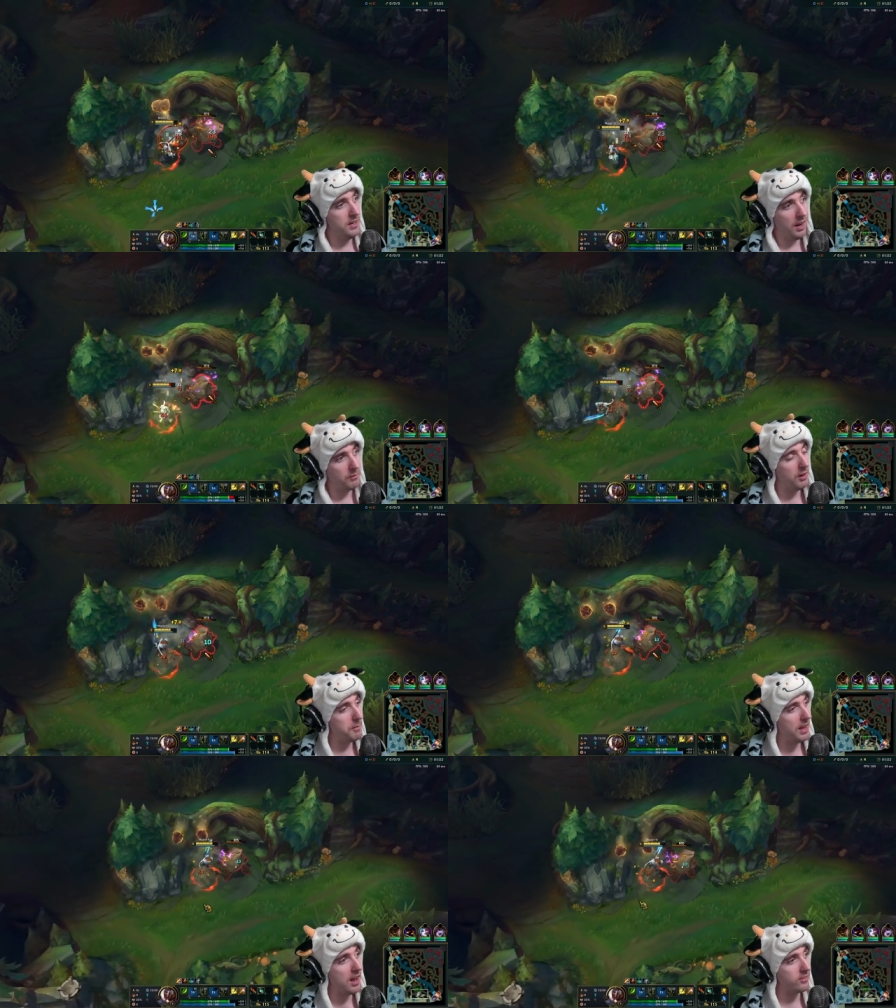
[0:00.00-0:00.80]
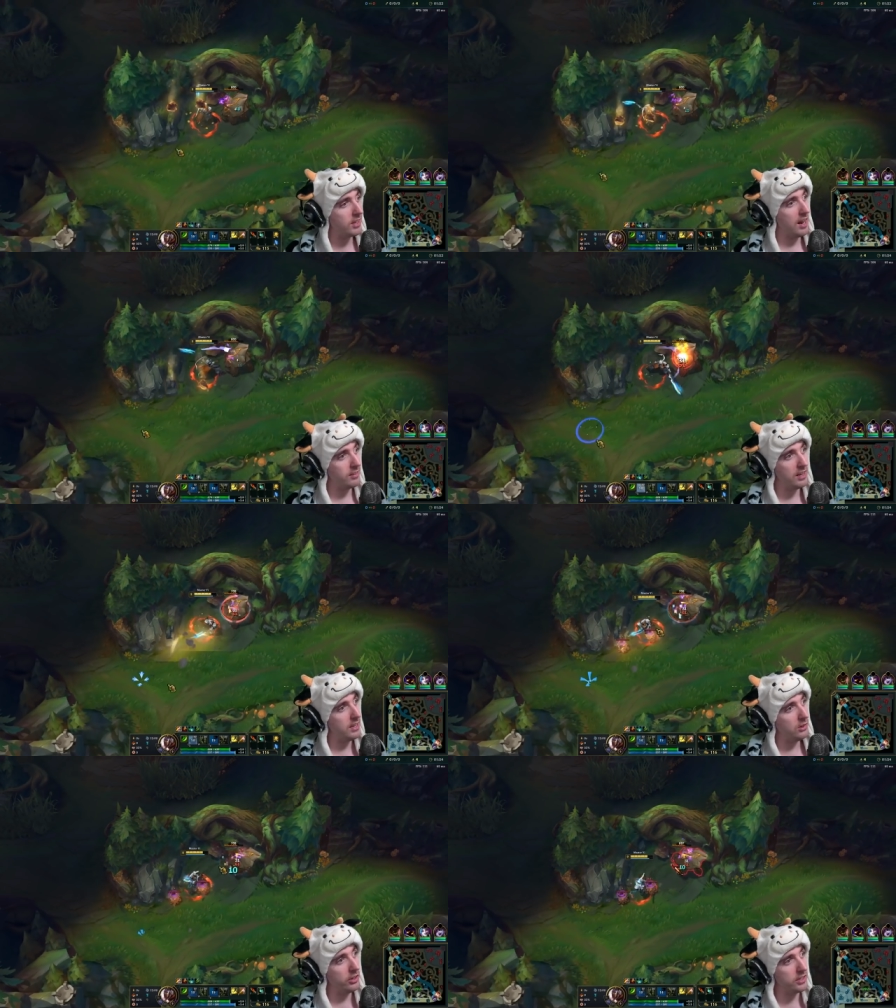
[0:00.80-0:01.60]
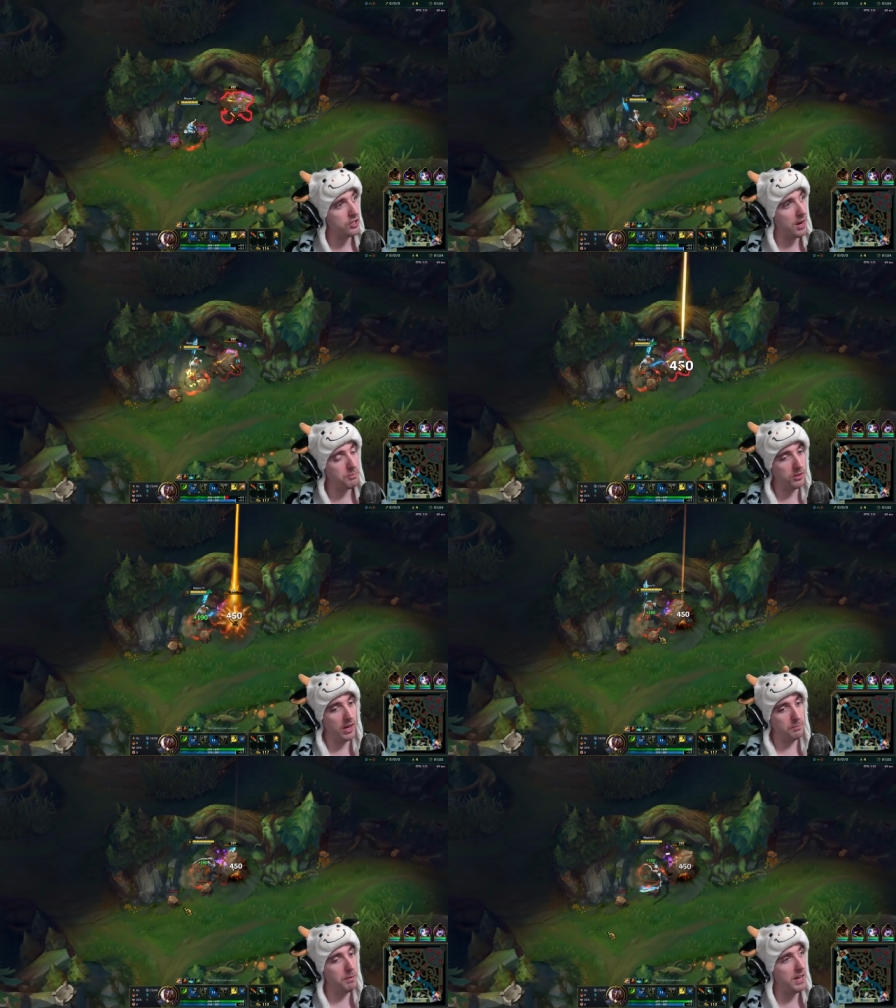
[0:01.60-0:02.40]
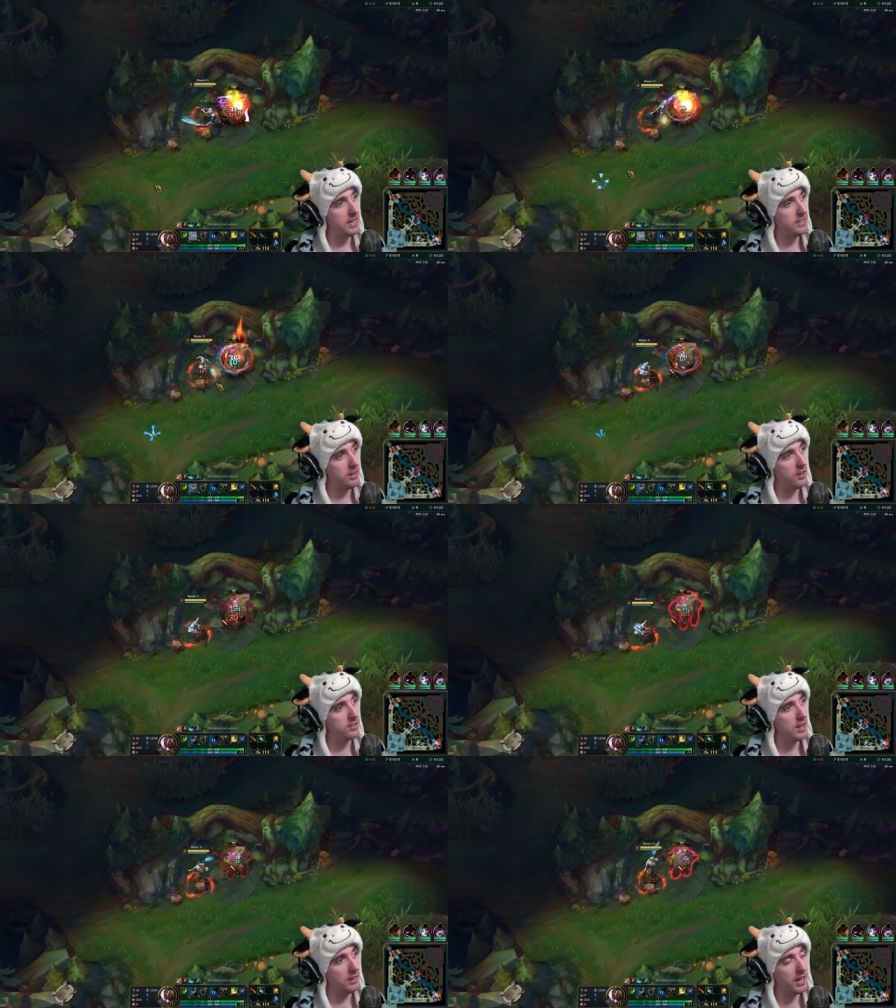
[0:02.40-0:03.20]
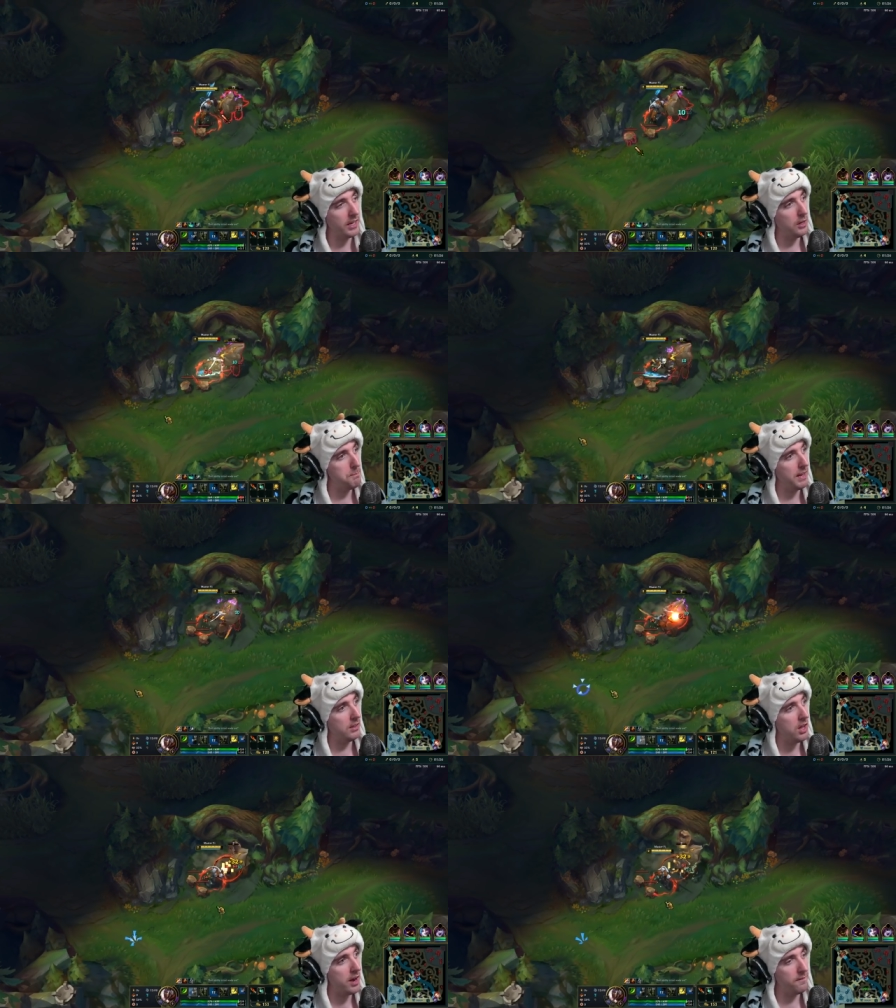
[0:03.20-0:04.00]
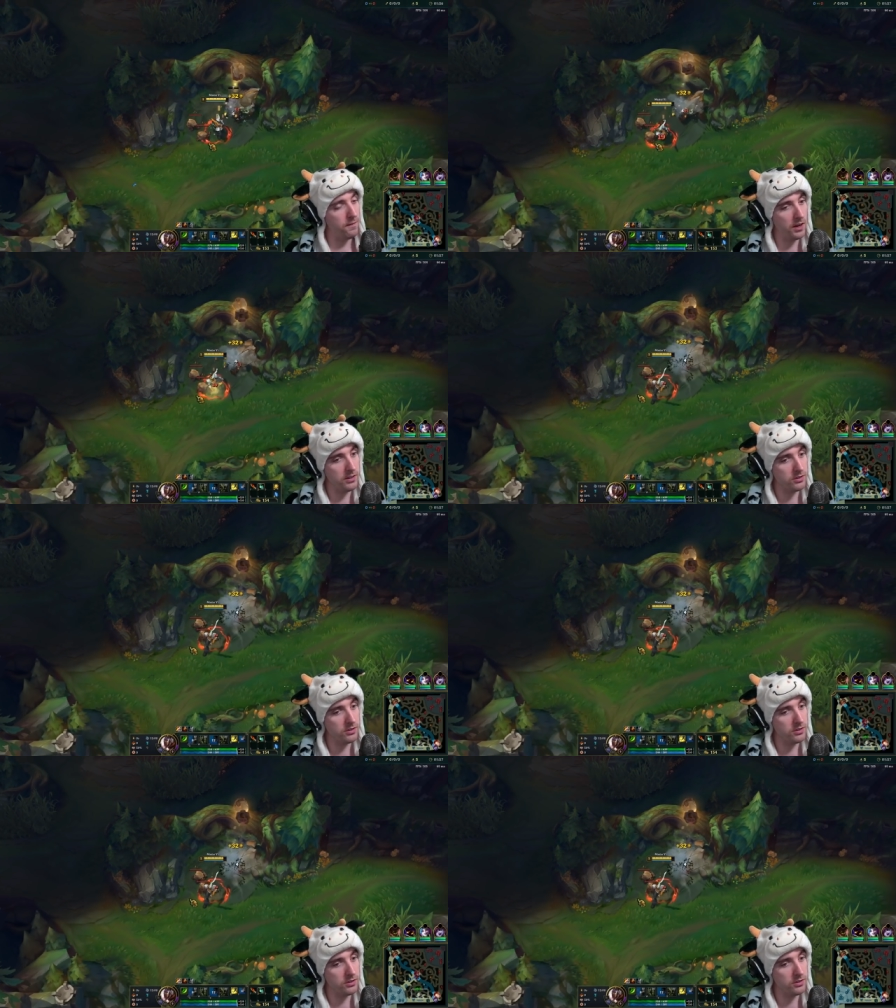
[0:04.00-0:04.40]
I'm going to be honest, guys. I didn't look at Champ Select, but it does sound like it'll be a lot of fun.